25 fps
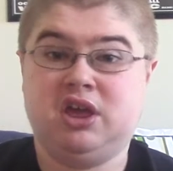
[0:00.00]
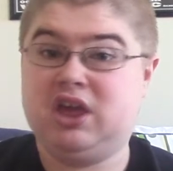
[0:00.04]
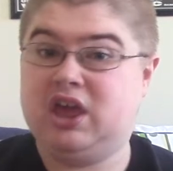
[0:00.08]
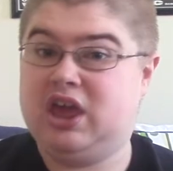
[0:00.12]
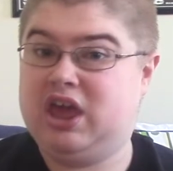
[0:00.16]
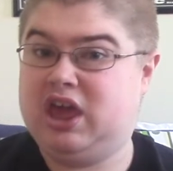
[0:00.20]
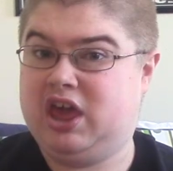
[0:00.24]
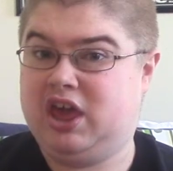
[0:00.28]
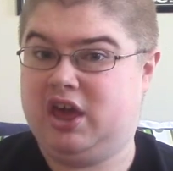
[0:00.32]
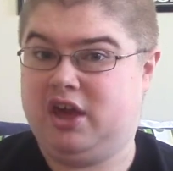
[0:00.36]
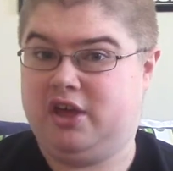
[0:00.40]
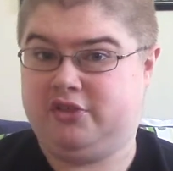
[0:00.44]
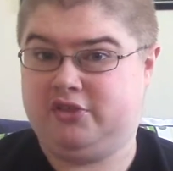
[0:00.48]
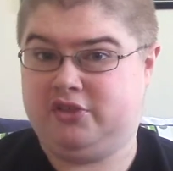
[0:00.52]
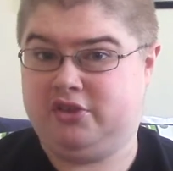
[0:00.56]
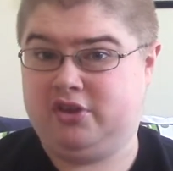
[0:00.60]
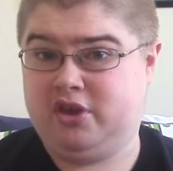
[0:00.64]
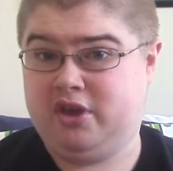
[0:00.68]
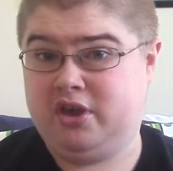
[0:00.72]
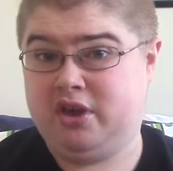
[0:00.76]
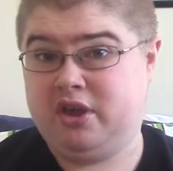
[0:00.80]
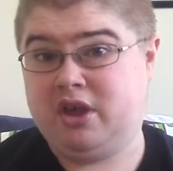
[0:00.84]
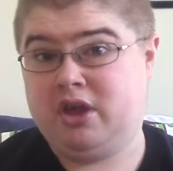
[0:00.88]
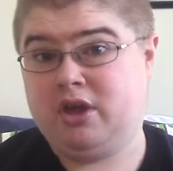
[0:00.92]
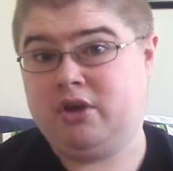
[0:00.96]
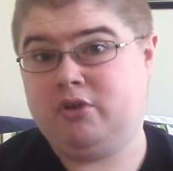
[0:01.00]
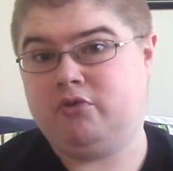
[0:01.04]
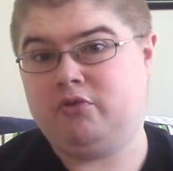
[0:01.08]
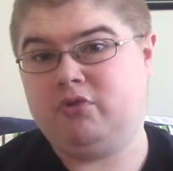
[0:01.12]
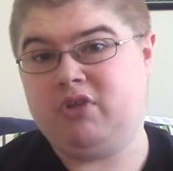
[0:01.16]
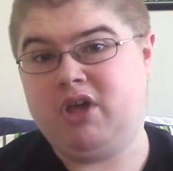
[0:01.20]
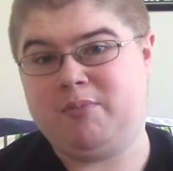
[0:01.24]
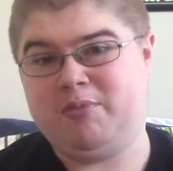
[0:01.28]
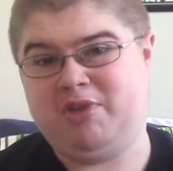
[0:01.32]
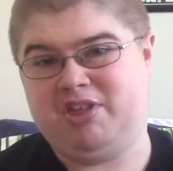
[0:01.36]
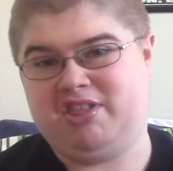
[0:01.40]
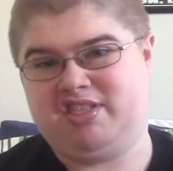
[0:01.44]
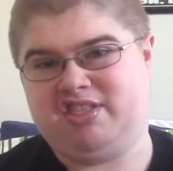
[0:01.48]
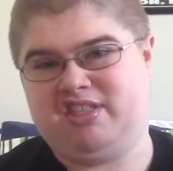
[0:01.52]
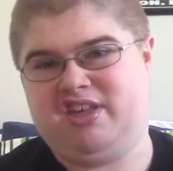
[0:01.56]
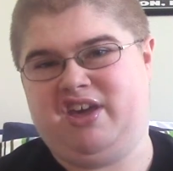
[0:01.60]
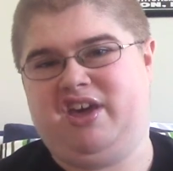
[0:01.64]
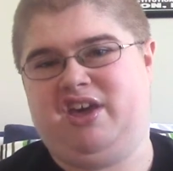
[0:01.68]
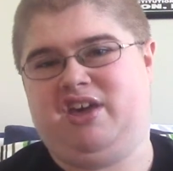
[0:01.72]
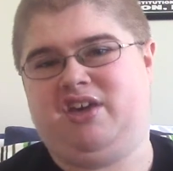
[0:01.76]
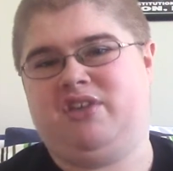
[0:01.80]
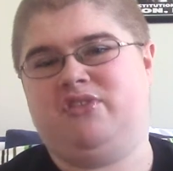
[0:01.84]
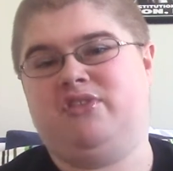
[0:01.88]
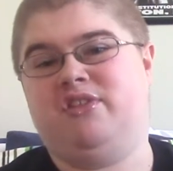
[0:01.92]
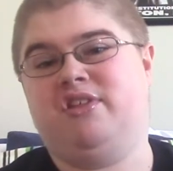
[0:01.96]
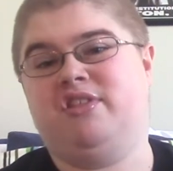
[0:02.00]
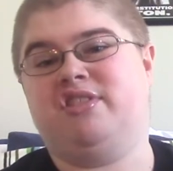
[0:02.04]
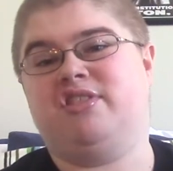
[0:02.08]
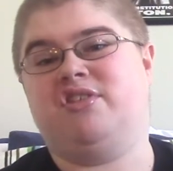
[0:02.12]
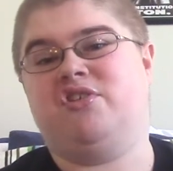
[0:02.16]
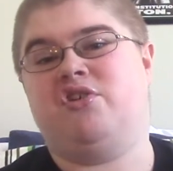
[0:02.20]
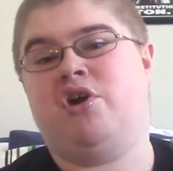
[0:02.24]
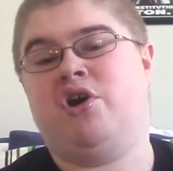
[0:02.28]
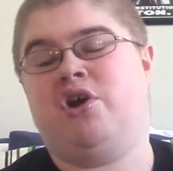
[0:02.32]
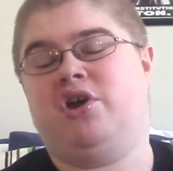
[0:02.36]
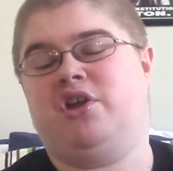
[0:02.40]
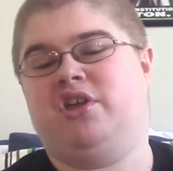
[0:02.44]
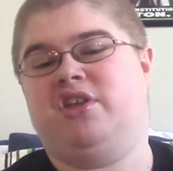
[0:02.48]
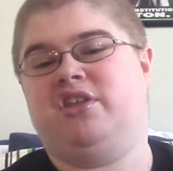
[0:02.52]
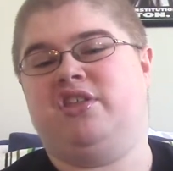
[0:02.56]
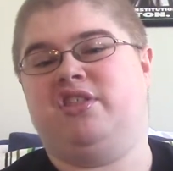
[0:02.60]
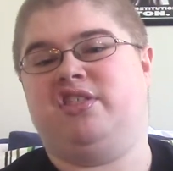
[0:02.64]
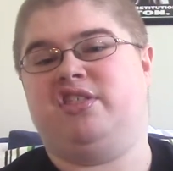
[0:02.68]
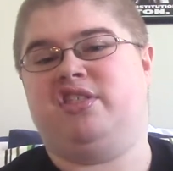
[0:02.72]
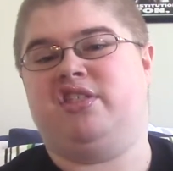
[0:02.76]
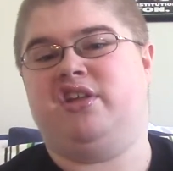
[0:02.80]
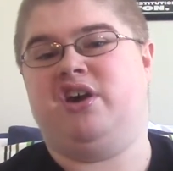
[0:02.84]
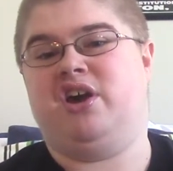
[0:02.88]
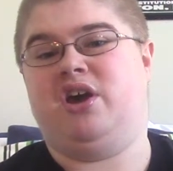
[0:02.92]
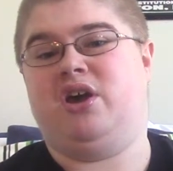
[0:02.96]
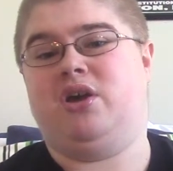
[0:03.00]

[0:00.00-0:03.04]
And let me say, this song is